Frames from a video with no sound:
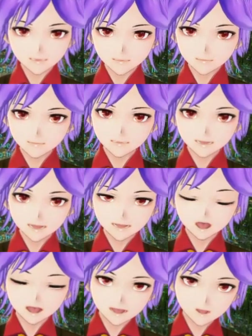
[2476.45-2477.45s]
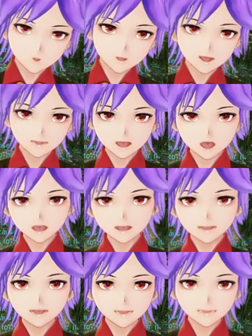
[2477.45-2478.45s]
So you target all the small
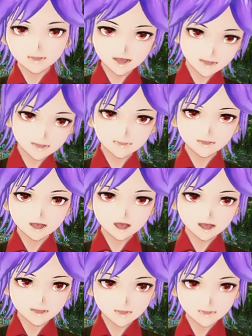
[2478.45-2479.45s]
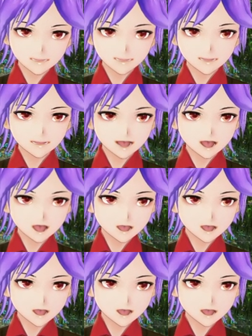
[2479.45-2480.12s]
enemies and the boss at the same time.